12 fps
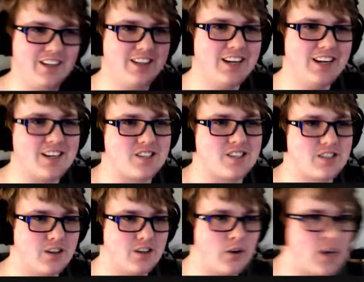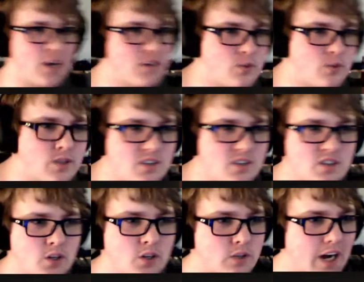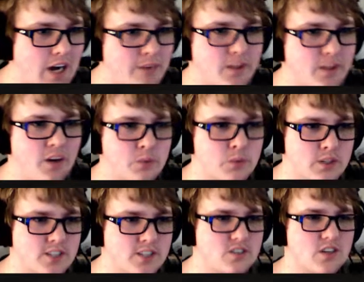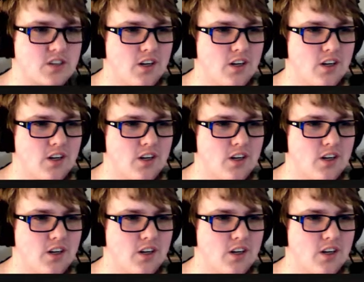Yes! Okay, so what does this do? Goblet upgrades.